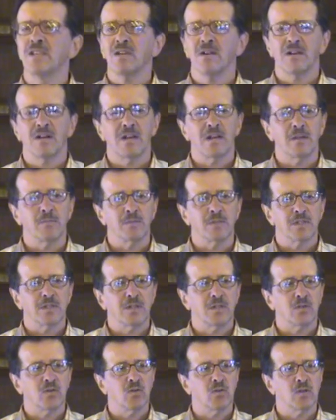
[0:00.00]
times
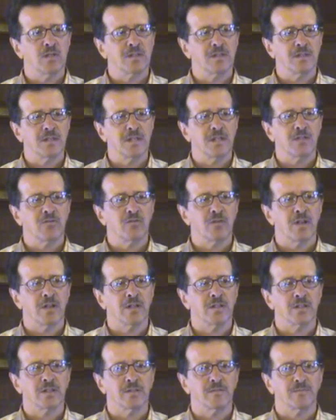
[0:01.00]
in the course of the
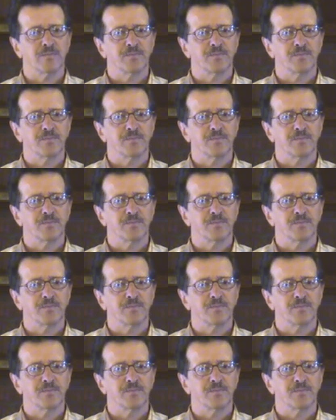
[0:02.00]
introduction.